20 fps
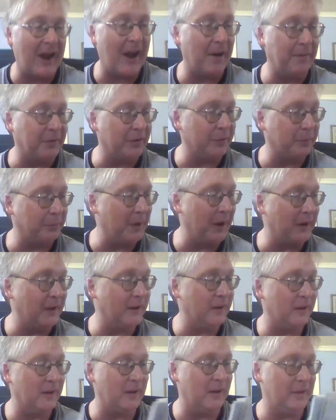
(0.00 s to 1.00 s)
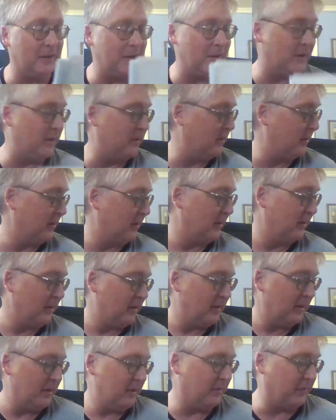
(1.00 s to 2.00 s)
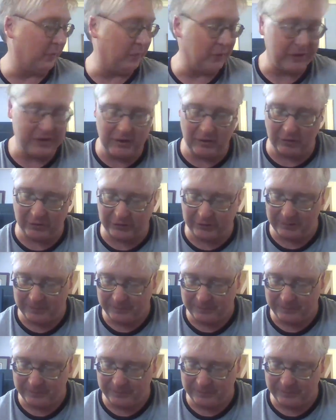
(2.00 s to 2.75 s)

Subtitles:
read it in the 30 years.